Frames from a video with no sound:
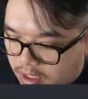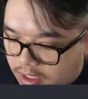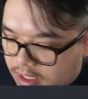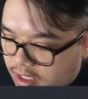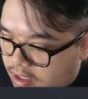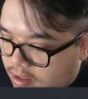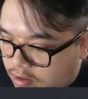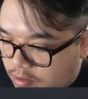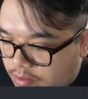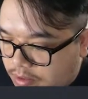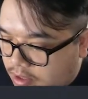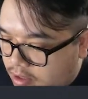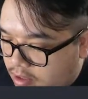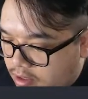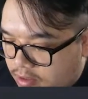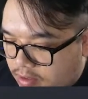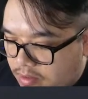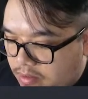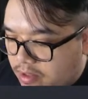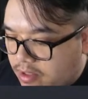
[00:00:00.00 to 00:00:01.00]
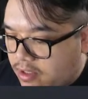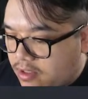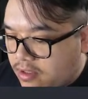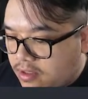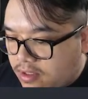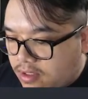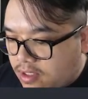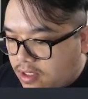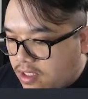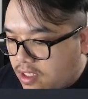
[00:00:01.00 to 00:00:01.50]
I can't open another one
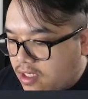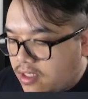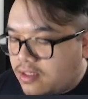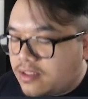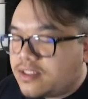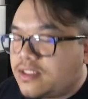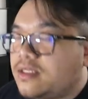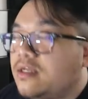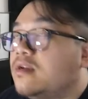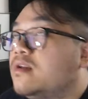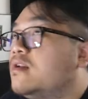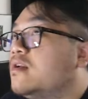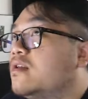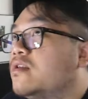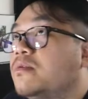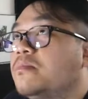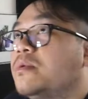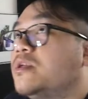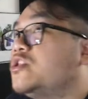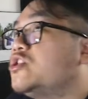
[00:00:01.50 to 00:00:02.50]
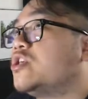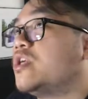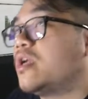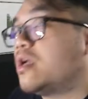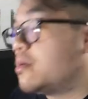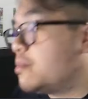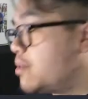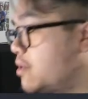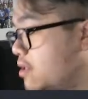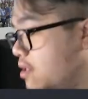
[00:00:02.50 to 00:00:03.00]
and see another
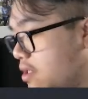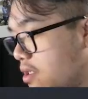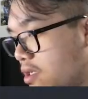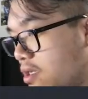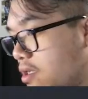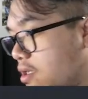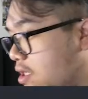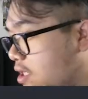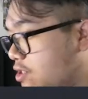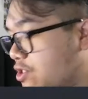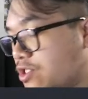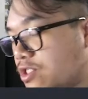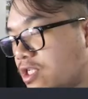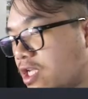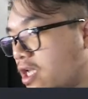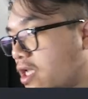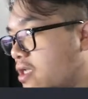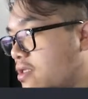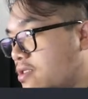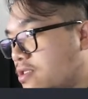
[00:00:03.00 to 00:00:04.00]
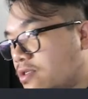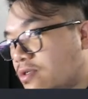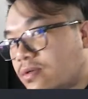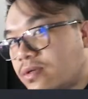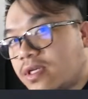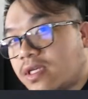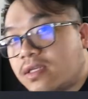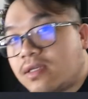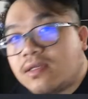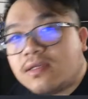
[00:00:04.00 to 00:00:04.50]
Machamp. I just can't
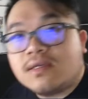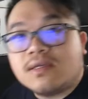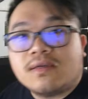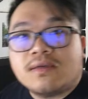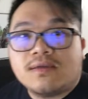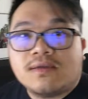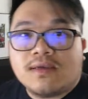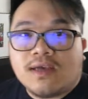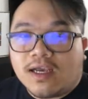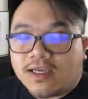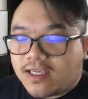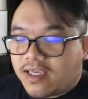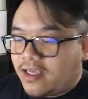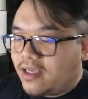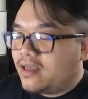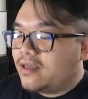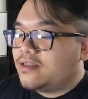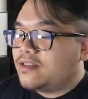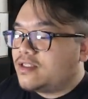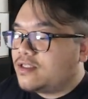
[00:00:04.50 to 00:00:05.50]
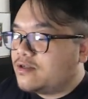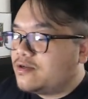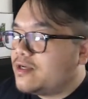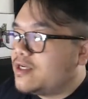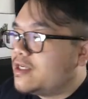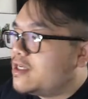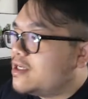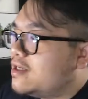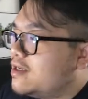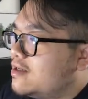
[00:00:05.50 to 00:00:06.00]
do it. I can't do
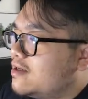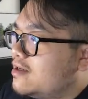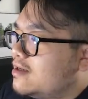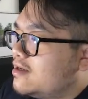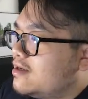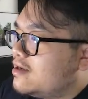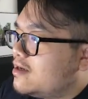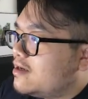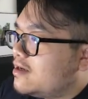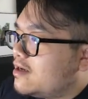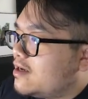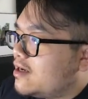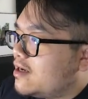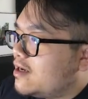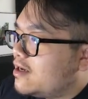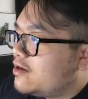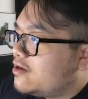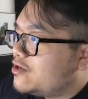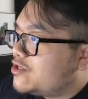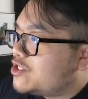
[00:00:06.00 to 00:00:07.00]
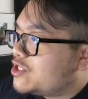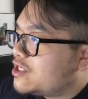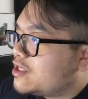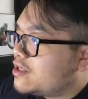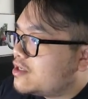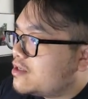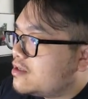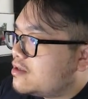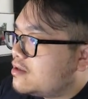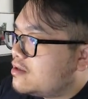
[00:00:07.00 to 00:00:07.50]
it. Energy.